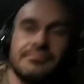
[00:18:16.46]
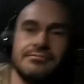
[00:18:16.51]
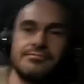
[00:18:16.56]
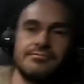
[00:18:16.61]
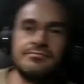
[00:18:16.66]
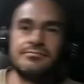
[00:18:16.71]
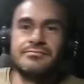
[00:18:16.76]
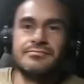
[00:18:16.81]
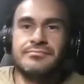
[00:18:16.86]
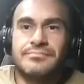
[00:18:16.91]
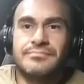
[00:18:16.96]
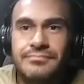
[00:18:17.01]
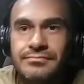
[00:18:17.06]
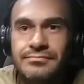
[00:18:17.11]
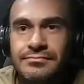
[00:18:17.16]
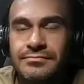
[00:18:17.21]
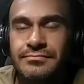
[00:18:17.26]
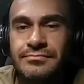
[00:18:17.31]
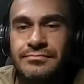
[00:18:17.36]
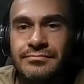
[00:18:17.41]

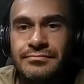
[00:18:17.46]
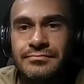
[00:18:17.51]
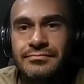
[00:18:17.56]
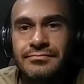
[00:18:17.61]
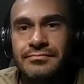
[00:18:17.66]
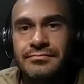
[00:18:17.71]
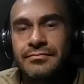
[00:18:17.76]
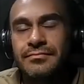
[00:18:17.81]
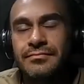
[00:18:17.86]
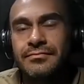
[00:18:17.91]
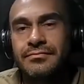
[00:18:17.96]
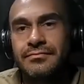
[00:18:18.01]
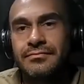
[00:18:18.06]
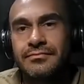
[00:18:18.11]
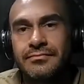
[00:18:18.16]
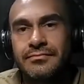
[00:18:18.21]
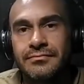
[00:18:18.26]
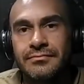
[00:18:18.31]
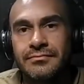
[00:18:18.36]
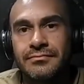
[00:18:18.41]

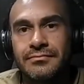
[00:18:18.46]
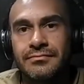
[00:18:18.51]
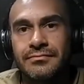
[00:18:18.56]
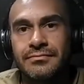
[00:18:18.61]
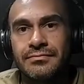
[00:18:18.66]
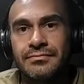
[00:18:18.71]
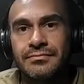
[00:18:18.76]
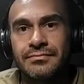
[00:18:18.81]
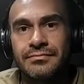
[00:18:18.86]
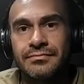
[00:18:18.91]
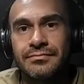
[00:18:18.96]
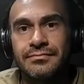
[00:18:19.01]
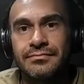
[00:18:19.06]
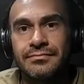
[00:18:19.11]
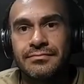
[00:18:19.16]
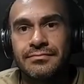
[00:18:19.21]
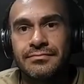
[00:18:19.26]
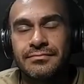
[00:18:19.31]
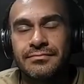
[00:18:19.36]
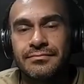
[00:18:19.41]

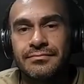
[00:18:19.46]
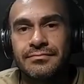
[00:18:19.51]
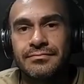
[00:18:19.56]
[no speech]